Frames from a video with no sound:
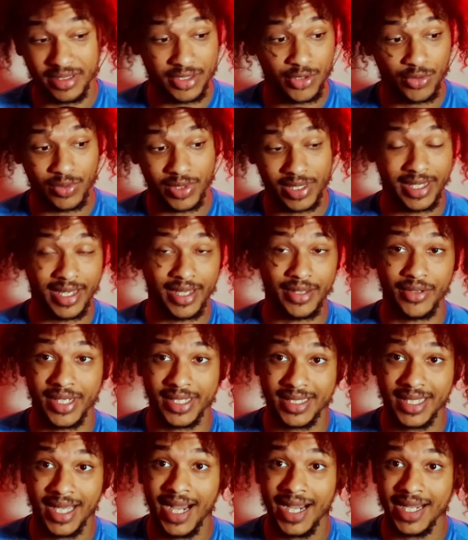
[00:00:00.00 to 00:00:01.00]
the two together
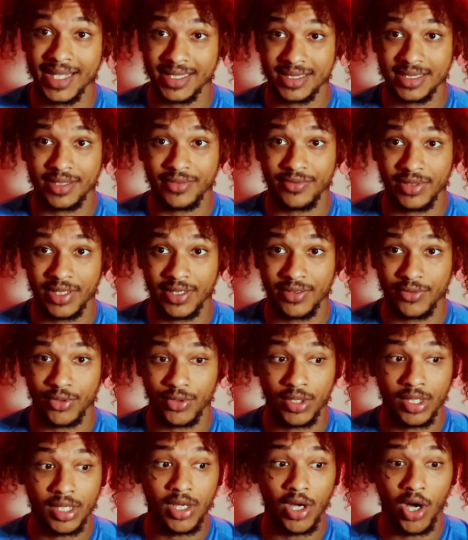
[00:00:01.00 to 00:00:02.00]
at the highest of
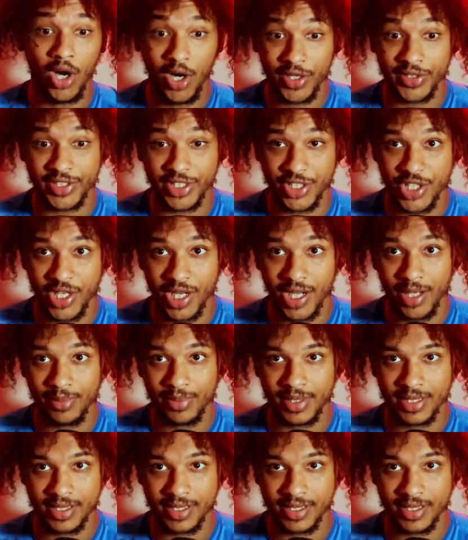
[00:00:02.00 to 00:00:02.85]
level on the job,